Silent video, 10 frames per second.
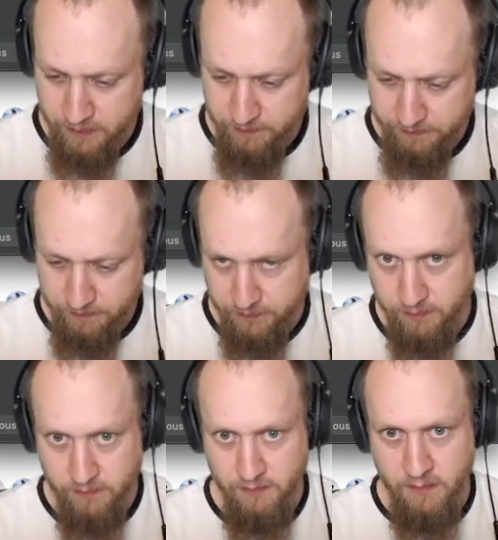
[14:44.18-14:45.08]

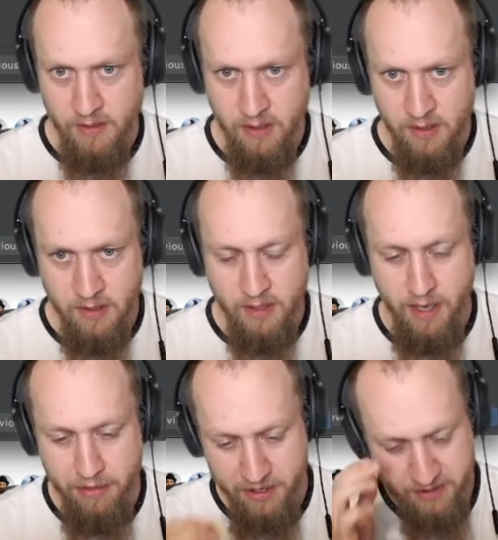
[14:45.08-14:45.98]
I
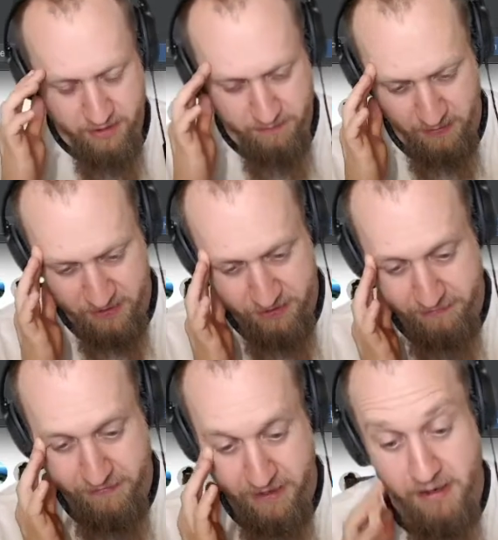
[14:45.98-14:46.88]
think there are a bunch of
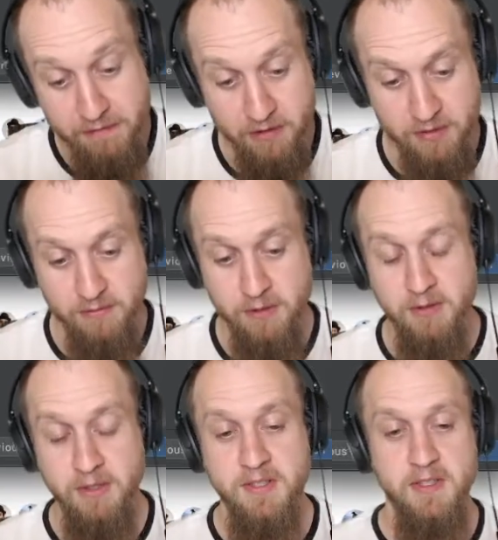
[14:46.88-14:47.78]
Firefox
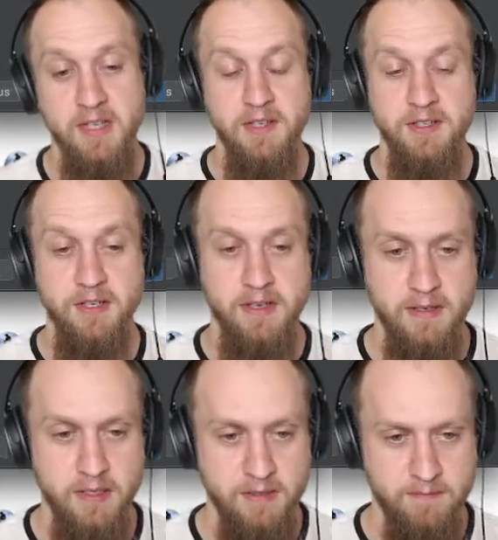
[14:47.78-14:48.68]
folks actually
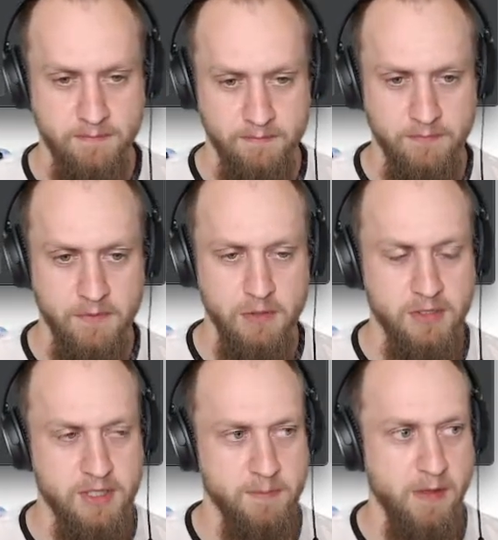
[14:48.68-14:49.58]
that do
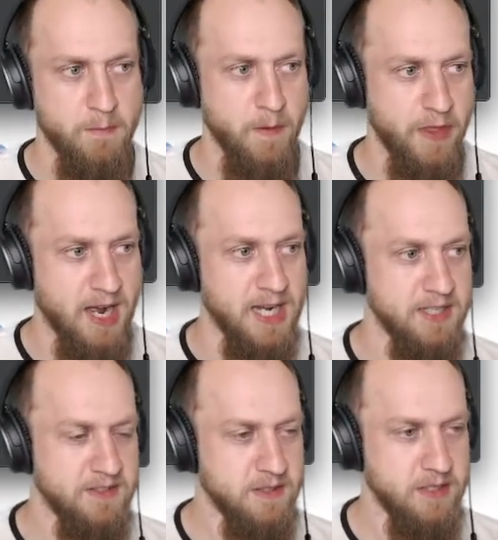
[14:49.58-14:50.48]
something with
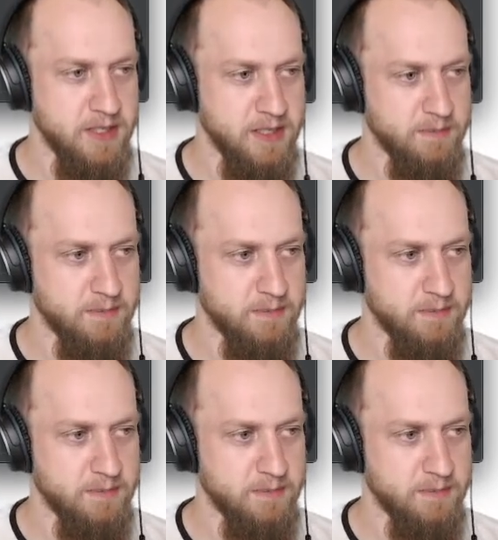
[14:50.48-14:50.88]
ice in the name.